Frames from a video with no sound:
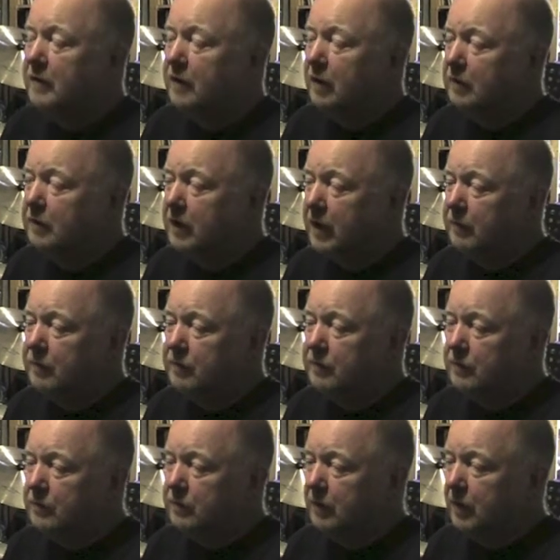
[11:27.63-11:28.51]
Okay, we'll
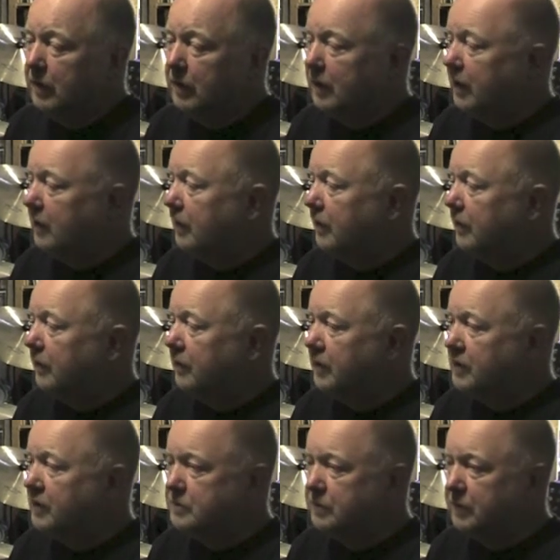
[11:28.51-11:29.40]
do another
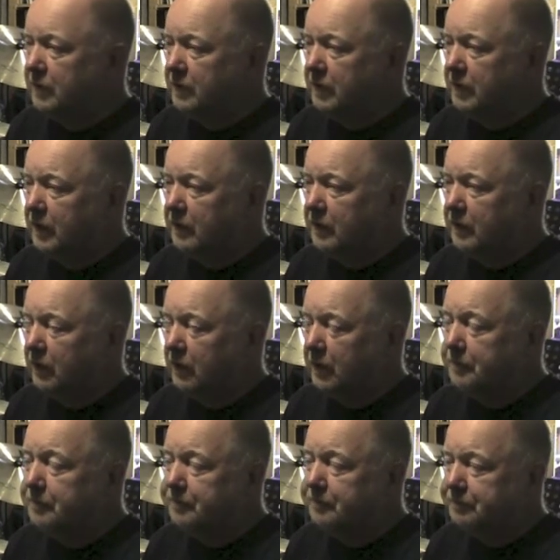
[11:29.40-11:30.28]
session with this next time,